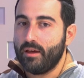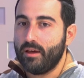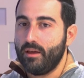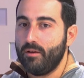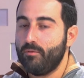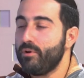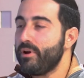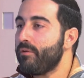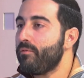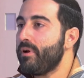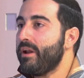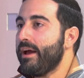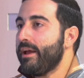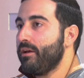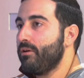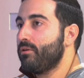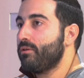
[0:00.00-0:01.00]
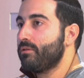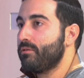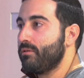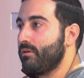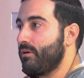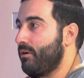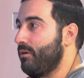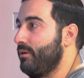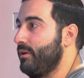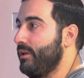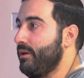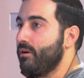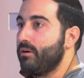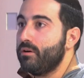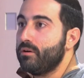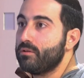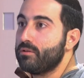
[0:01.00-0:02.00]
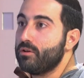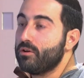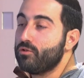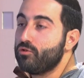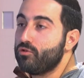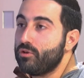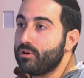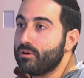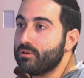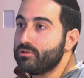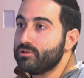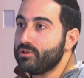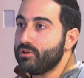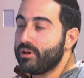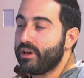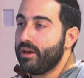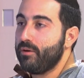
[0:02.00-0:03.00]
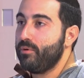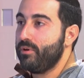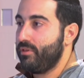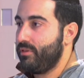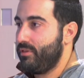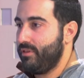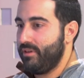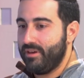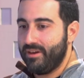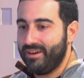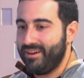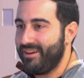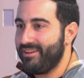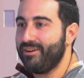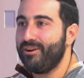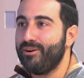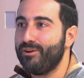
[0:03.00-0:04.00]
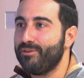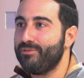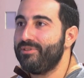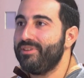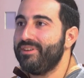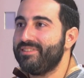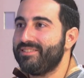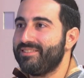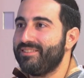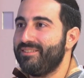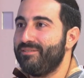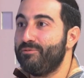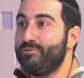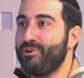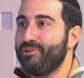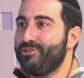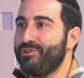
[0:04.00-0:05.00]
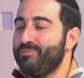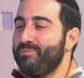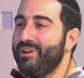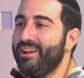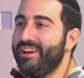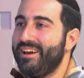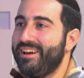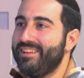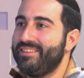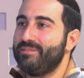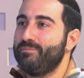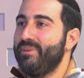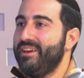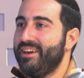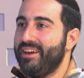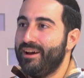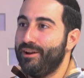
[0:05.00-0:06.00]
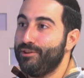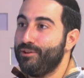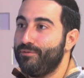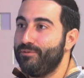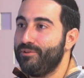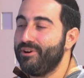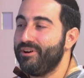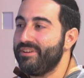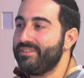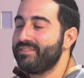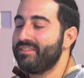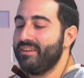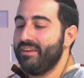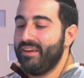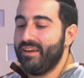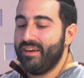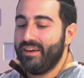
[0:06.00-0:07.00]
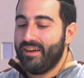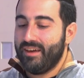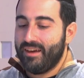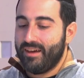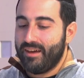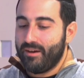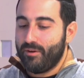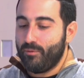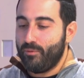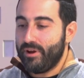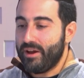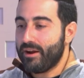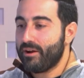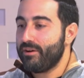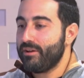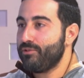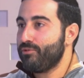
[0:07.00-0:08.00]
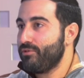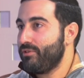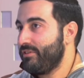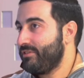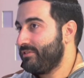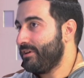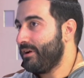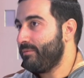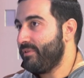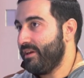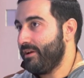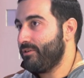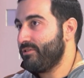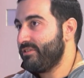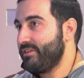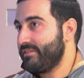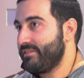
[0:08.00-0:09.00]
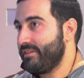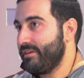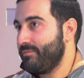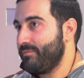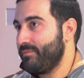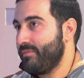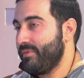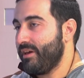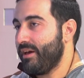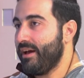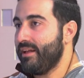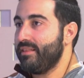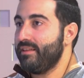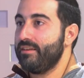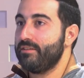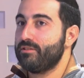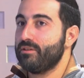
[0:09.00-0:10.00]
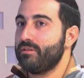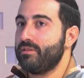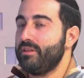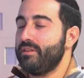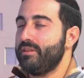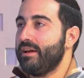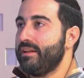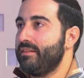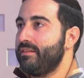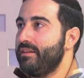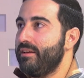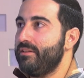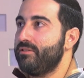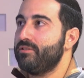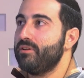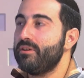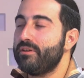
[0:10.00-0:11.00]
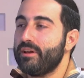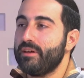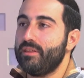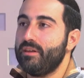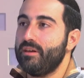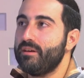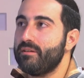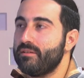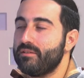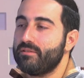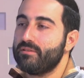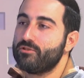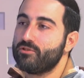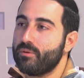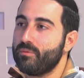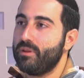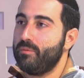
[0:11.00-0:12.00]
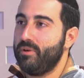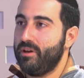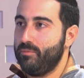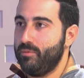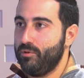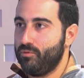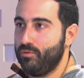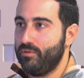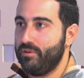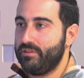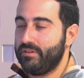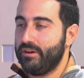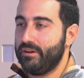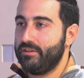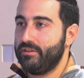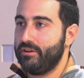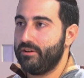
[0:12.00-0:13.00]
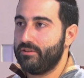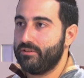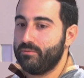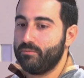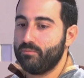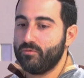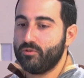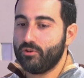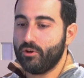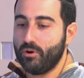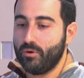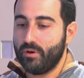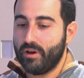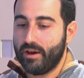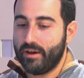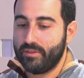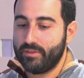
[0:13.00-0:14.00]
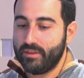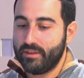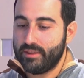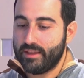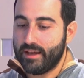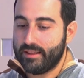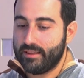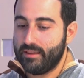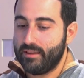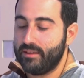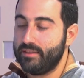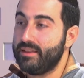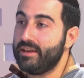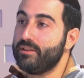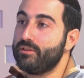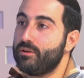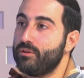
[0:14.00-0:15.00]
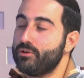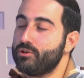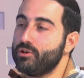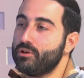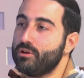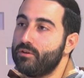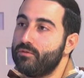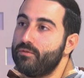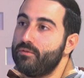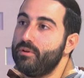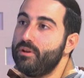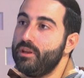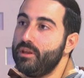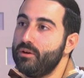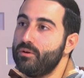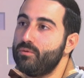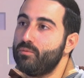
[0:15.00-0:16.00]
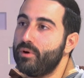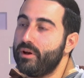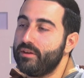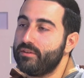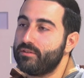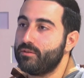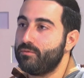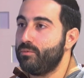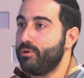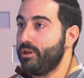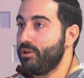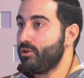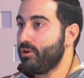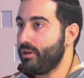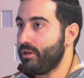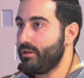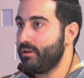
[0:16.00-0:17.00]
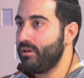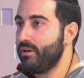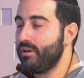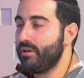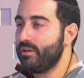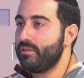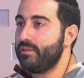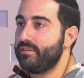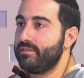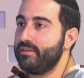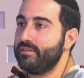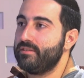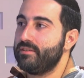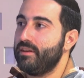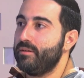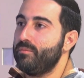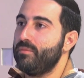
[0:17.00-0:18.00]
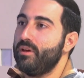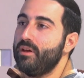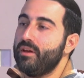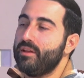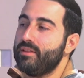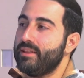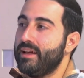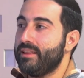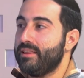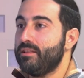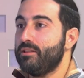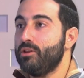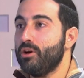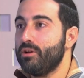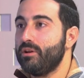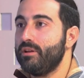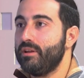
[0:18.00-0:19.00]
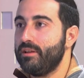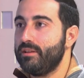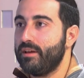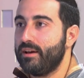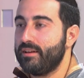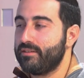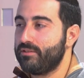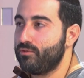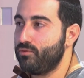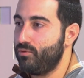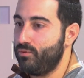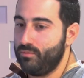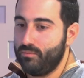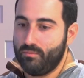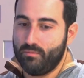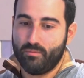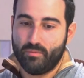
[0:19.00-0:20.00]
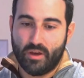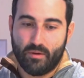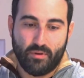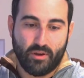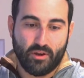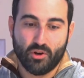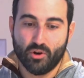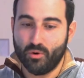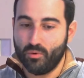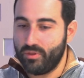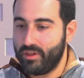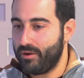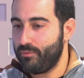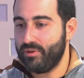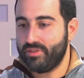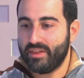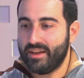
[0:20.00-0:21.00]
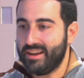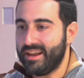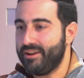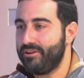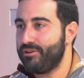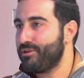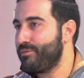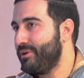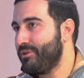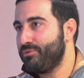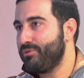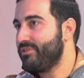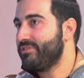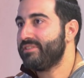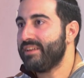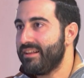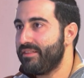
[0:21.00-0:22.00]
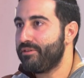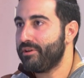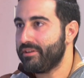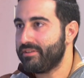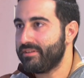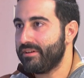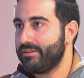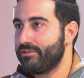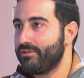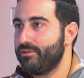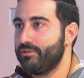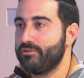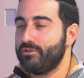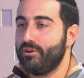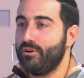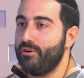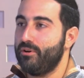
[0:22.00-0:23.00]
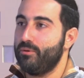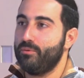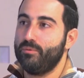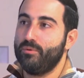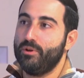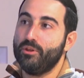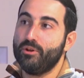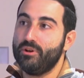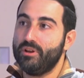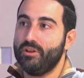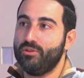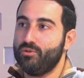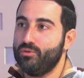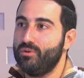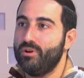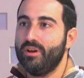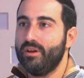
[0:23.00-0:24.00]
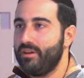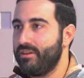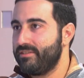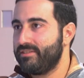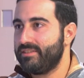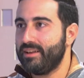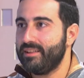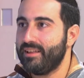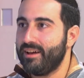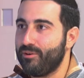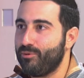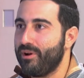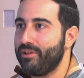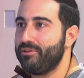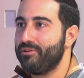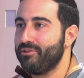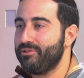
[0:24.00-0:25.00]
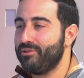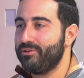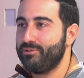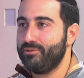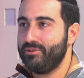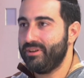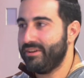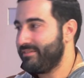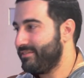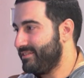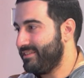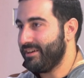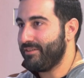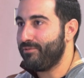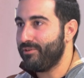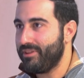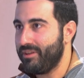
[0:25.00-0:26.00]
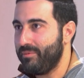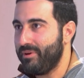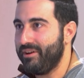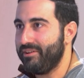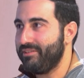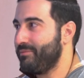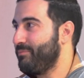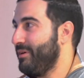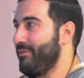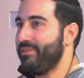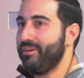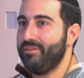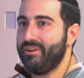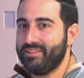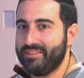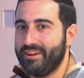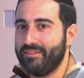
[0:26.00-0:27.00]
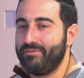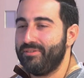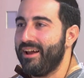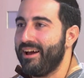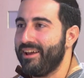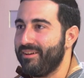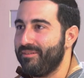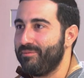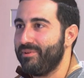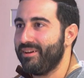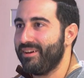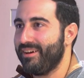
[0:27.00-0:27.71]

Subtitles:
if we are relying only on drones, okay, with all of these rotor blades making a lot of noise, we are going to disturb the ecosystem. And this is something that it's already in some debate between researchers. So I think that the introduction of new ways of monitoring the system that don't need us to maybe go there with a Land Rover to install 3 sensors, or we don't need to send a quadrotor to just check for the birds. Maybe the birds are fleeing